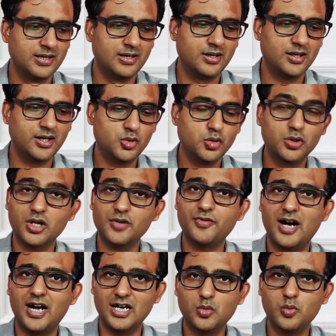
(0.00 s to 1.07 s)
uh, do a lot of
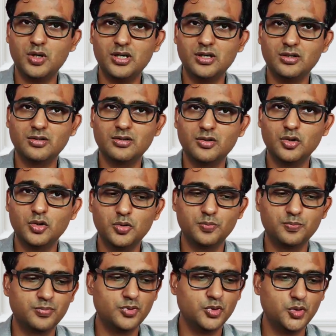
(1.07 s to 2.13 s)
hard work, to
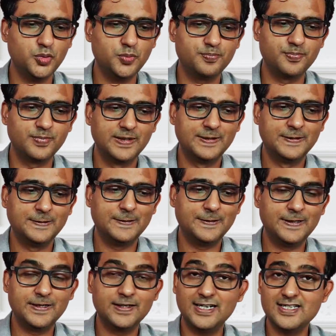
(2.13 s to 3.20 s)
to
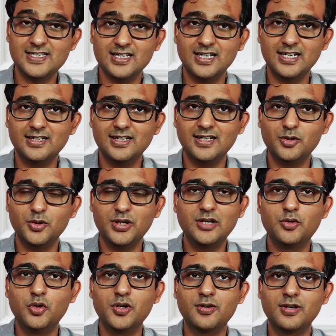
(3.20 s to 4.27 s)
uh, get selected, to get
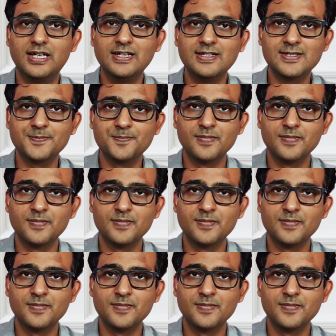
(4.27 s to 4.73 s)
good ranks.